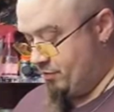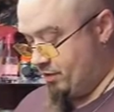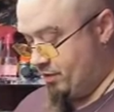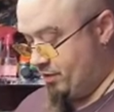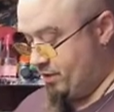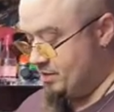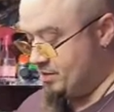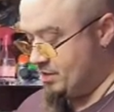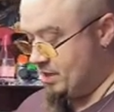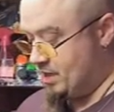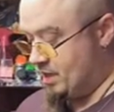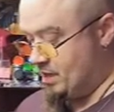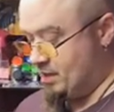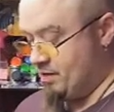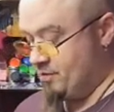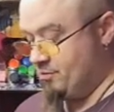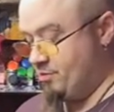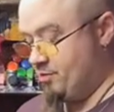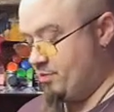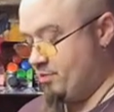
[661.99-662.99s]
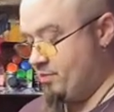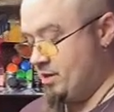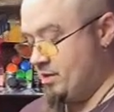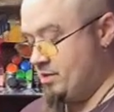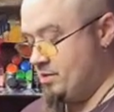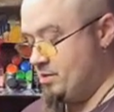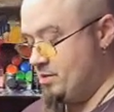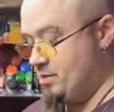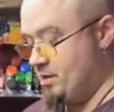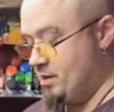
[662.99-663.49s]
this kind of
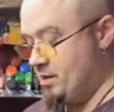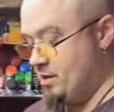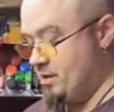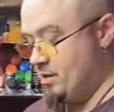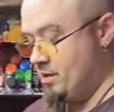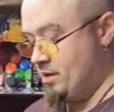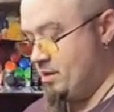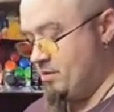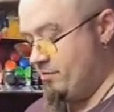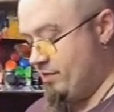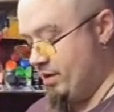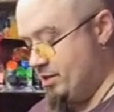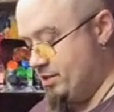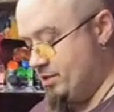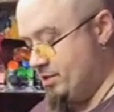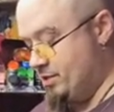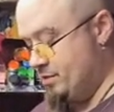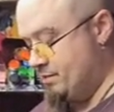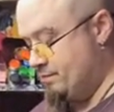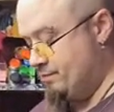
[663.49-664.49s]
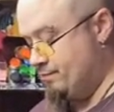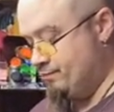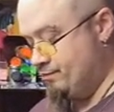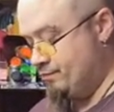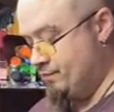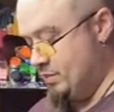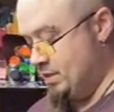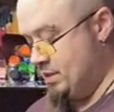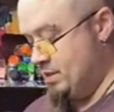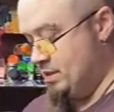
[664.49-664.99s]
innovation,
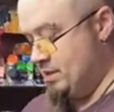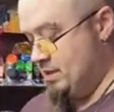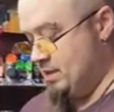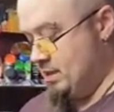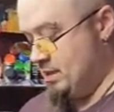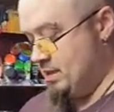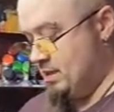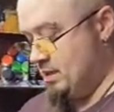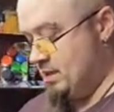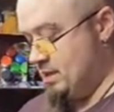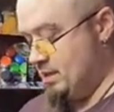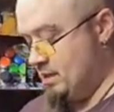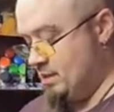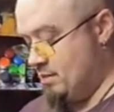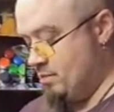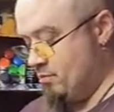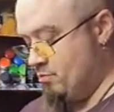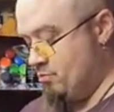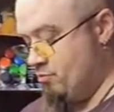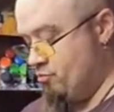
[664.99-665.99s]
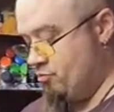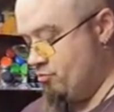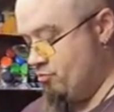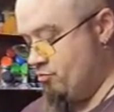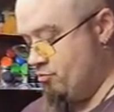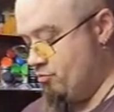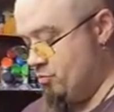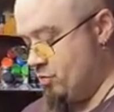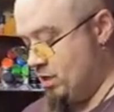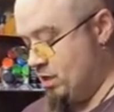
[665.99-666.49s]
I'm
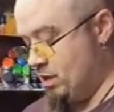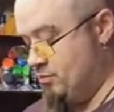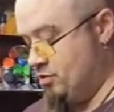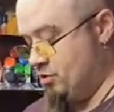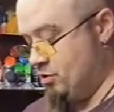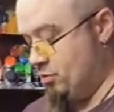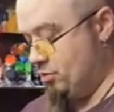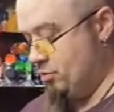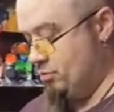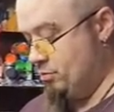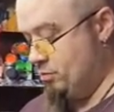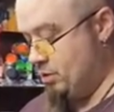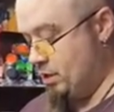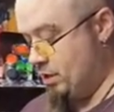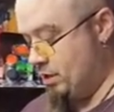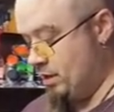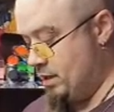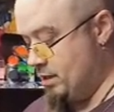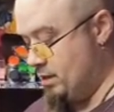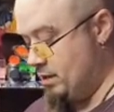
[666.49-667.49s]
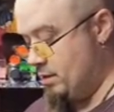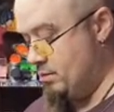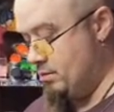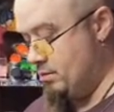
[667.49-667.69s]
sold. I like it.